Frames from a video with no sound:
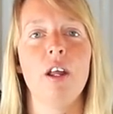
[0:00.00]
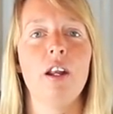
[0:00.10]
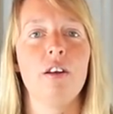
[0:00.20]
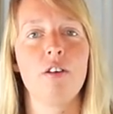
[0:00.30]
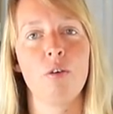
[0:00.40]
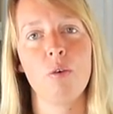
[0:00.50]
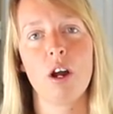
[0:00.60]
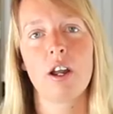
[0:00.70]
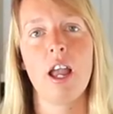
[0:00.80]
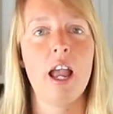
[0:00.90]
and it doesn't
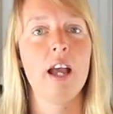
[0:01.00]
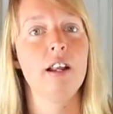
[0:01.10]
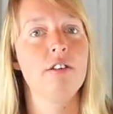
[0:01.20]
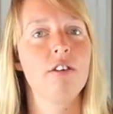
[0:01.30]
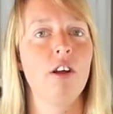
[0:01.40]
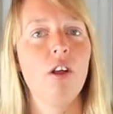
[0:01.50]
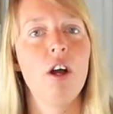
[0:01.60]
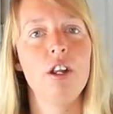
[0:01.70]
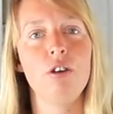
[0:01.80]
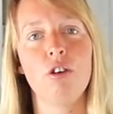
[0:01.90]
work and it's still
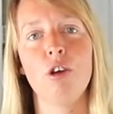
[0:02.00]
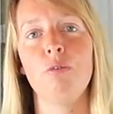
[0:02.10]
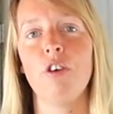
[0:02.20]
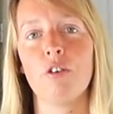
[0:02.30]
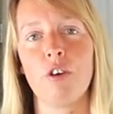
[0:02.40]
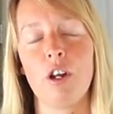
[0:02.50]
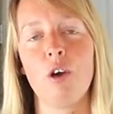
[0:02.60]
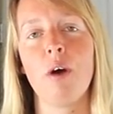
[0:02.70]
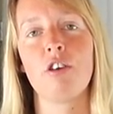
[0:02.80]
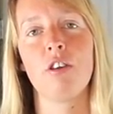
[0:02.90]
on YouTube, feel free to
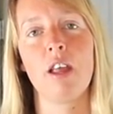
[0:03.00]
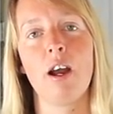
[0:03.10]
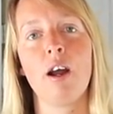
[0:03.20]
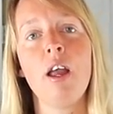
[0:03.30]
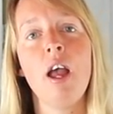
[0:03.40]
go watch it there.